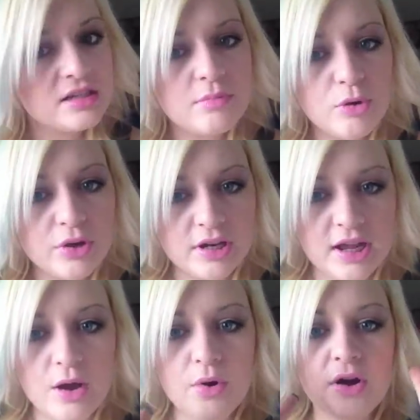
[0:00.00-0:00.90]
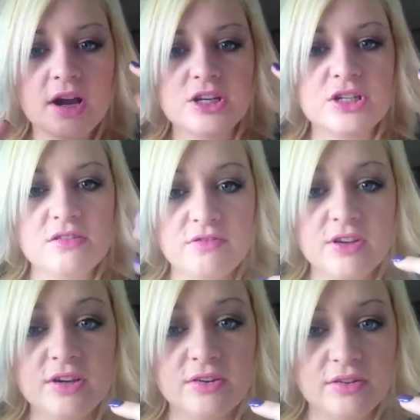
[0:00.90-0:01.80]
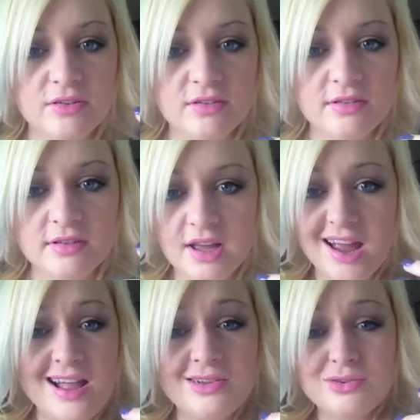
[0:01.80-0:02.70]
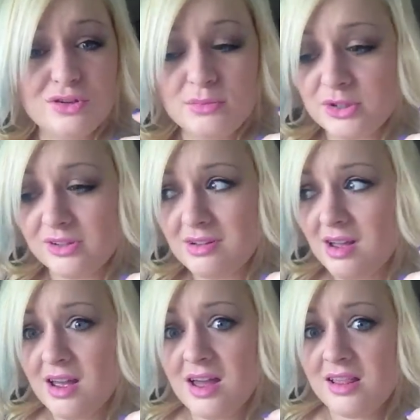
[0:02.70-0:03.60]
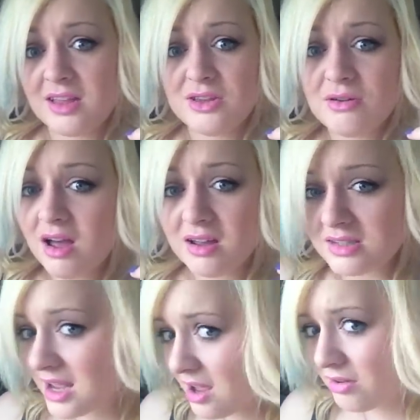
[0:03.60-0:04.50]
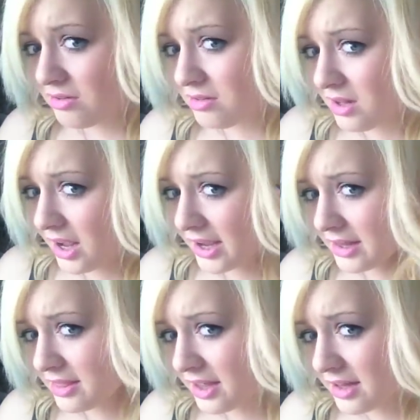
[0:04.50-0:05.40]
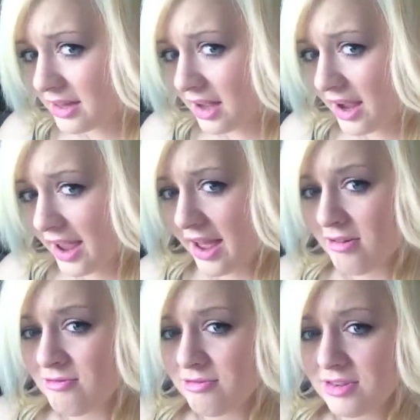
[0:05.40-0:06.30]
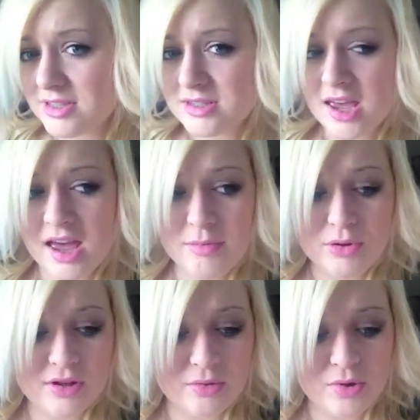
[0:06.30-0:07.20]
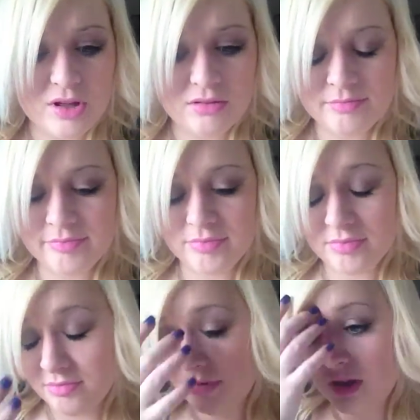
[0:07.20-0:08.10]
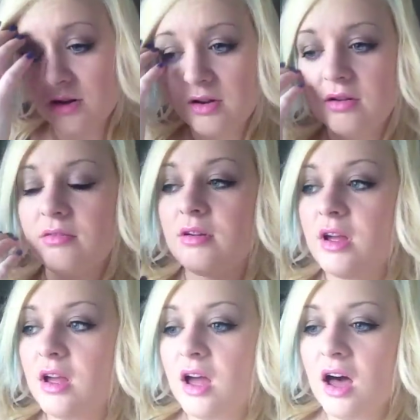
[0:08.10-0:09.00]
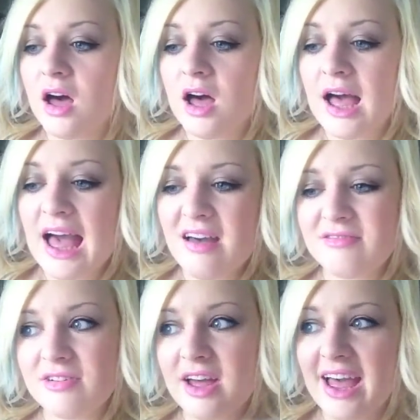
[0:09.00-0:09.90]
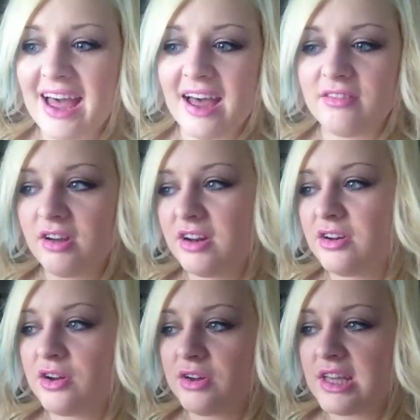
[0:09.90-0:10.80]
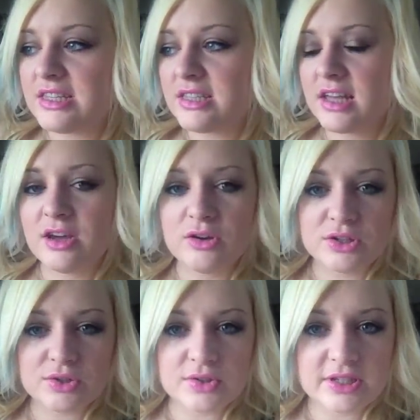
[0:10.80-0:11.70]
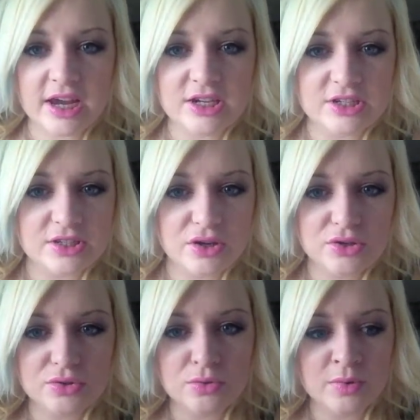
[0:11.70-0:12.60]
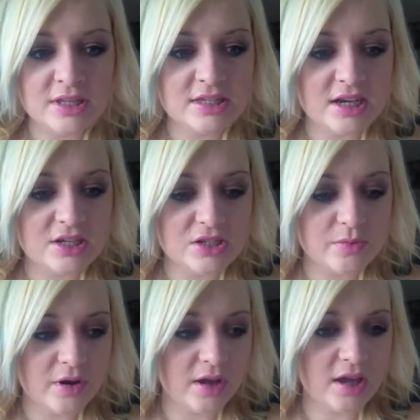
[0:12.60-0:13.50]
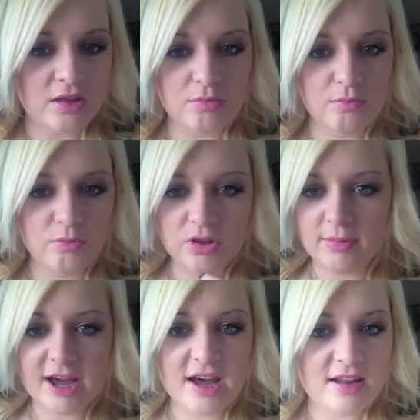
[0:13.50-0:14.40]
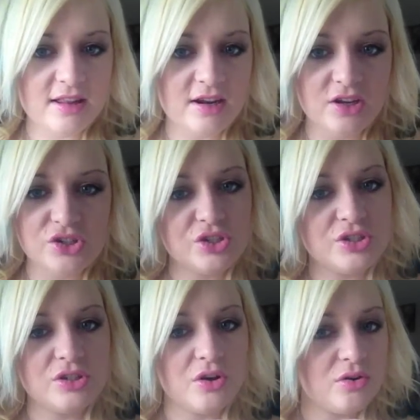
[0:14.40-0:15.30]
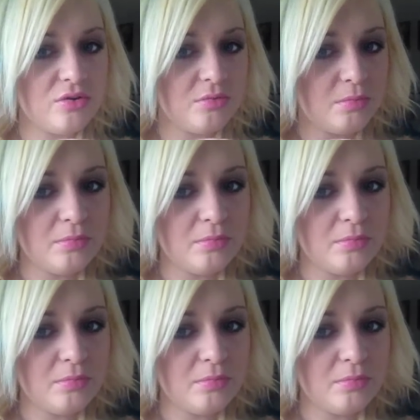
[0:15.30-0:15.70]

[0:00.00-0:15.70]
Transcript: to the point now where I actually feel like I look normal. Like you can't tell like that I have this hair pulling. Well, you know, have have I don't know. It's like goes through stages, goes through weird stages where I get really bad and then I just go